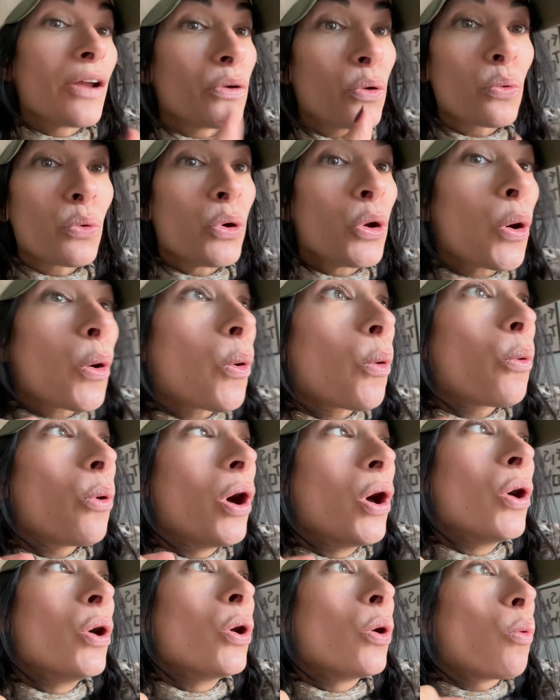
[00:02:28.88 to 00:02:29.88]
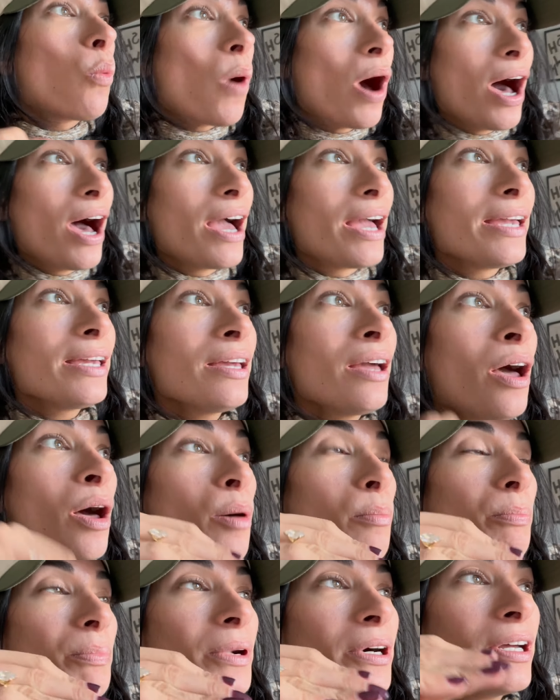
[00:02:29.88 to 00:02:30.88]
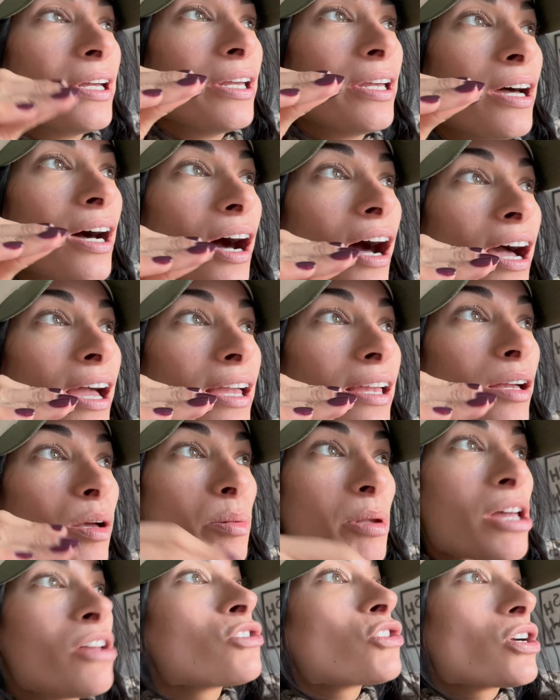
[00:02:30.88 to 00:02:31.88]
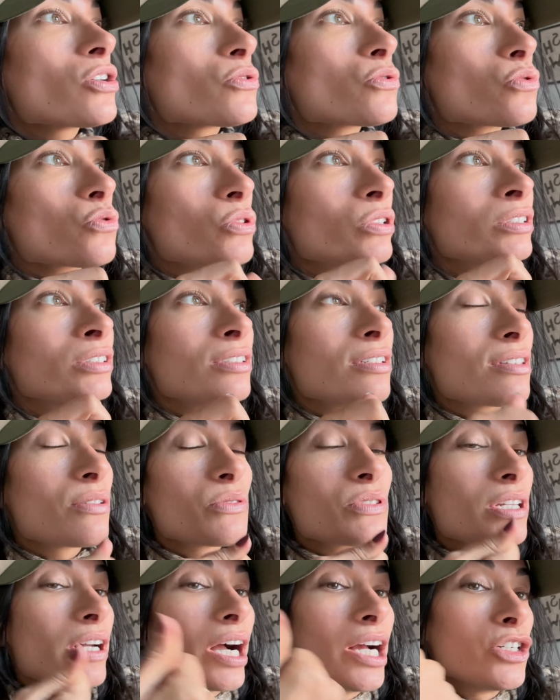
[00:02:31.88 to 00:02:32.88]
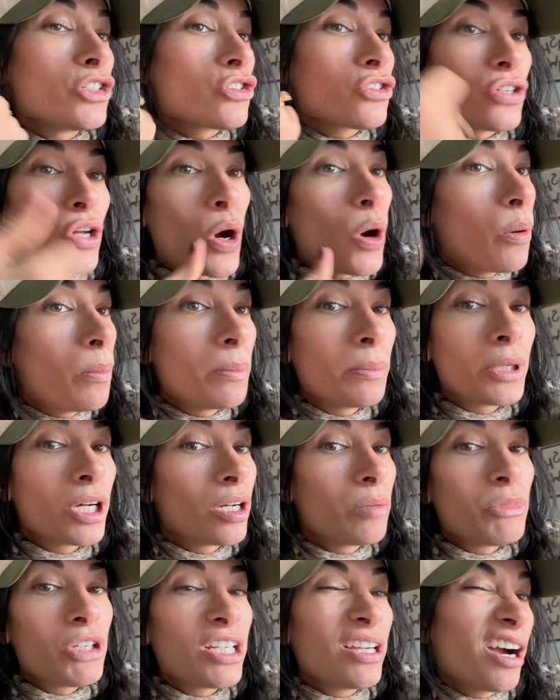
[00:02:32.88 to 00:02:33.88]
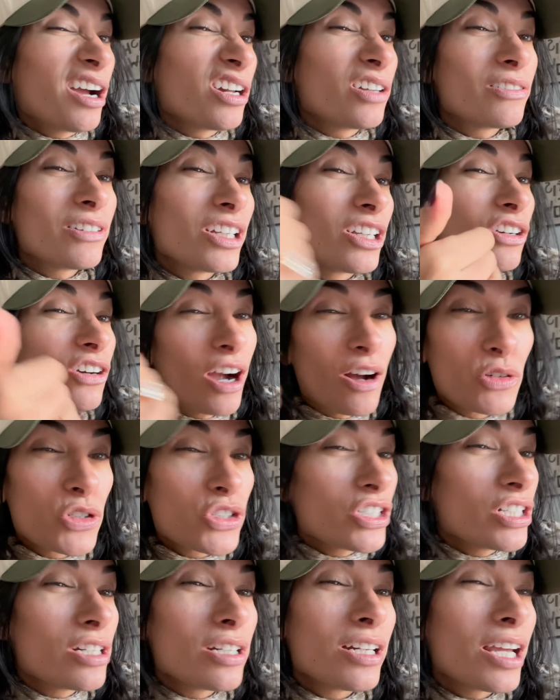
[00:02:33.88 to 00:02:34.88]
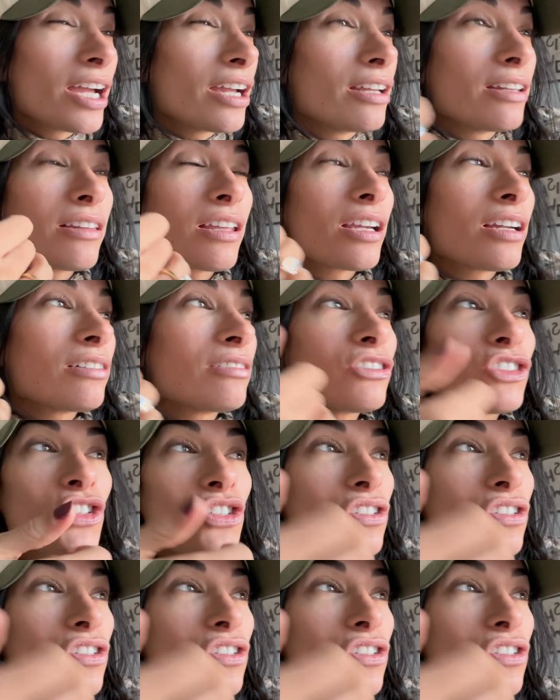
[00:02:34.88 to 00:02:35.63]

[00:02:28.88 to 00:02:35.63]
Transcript: don't know why, but I apologize to Jordan, because I was like, I just know I'm gonna be kind of like grouchy today, and like I'm just